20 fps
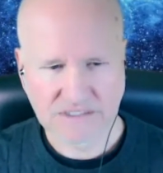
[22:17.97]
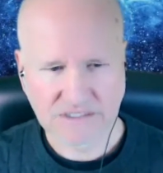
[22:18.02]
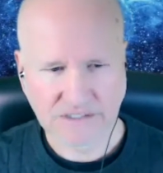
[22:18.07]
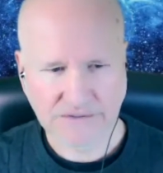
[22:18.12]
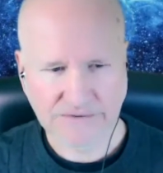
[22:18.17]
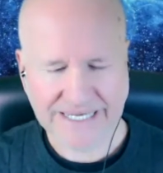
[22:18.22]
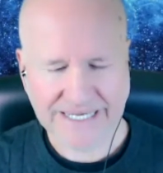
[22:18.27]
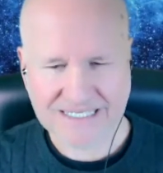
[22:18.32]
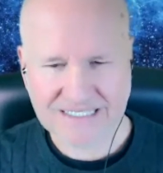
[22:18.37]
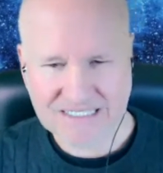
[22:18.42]

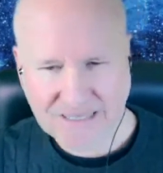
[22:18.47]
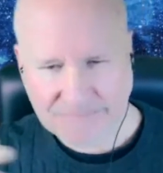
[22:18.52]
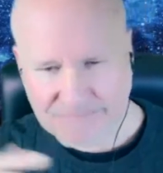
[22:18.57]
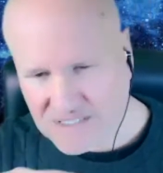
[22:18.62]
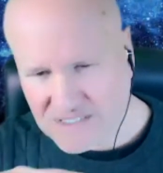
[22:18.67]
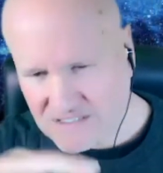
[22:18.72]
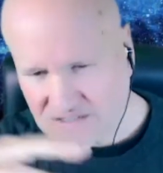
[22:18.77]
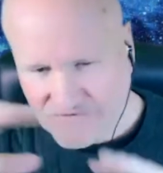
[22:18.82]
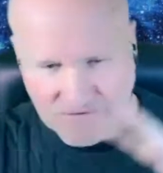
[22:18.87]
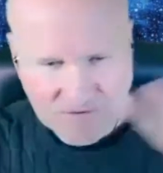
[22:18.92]

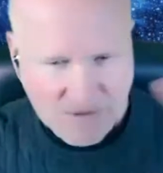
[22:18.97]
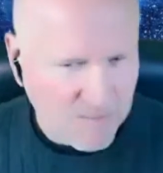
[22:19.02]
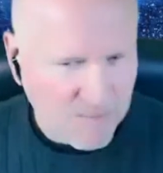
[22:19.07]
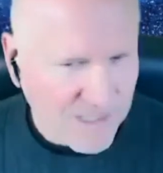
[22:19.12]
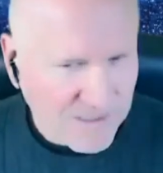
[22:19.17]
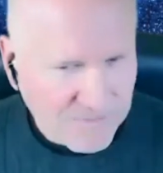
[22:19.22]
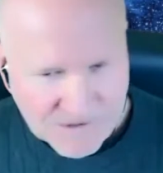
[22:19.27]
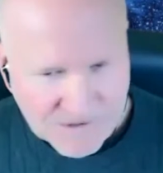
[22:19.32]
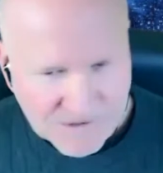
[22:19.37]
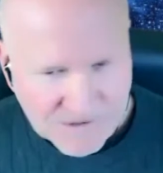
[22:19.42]
acceptance from the
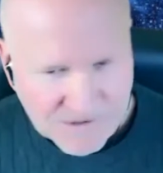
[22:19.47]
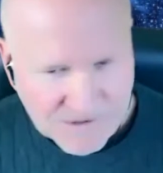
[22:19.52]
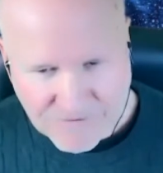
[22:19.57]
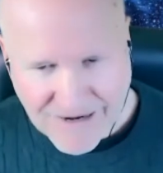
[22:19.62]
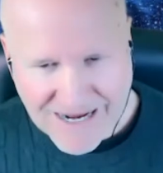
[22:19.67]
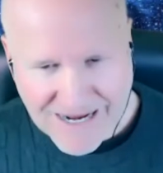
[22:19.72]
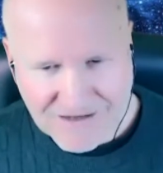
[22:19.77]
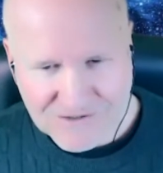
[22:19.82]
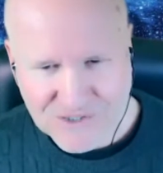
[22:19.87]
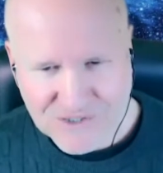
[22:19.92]
people
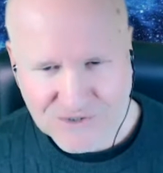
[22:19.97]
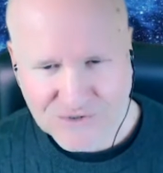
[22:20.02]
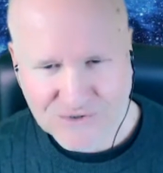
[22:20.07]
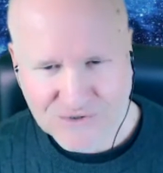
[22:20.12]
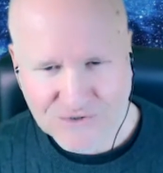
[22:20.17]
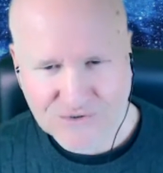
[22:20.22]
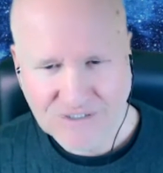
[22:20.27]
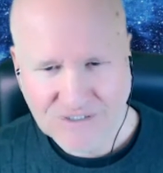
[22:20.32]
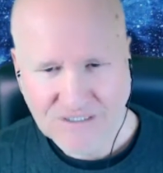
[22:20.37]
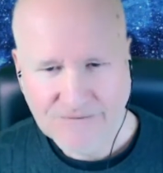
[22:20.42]
around
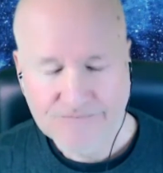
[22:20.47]
you.